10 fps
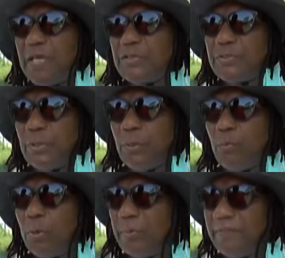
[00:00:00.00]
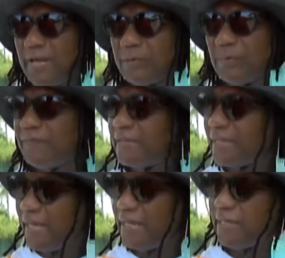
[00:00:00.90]
so what we've had, we've had
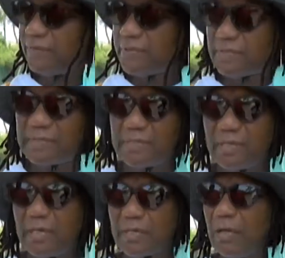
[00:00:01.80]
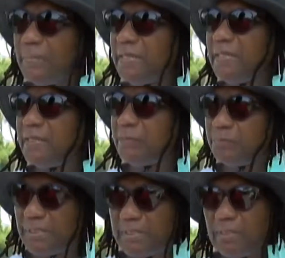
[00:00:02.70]
caregivers coming in
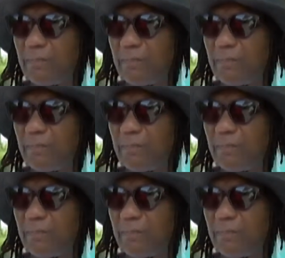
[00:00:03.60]
and picking